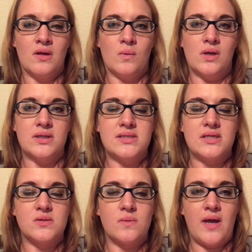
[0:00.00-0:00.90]
Well,
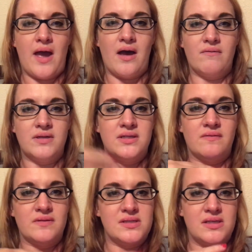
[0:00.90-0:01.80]
since we have a
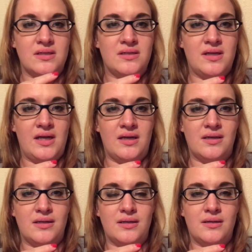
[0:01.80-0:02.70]
deficit
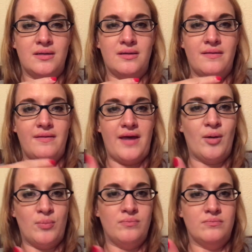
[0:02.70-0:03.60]
in that